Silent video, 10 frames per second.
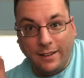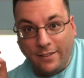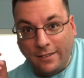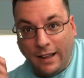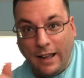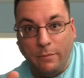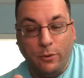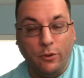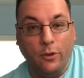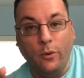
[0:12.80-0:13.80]
time to
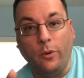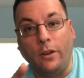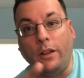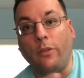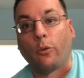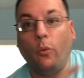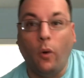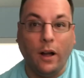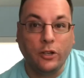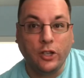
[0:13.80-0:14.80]
do another
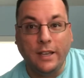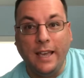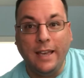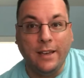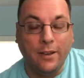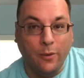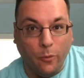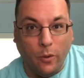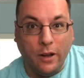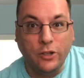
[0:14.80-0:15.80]
WatchGeek
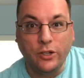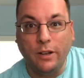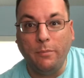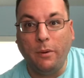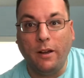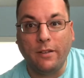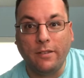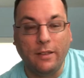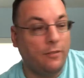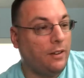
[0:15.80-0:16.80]
watch
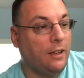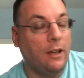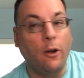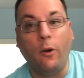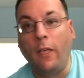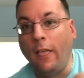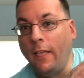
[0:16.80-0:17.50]
unboxing video.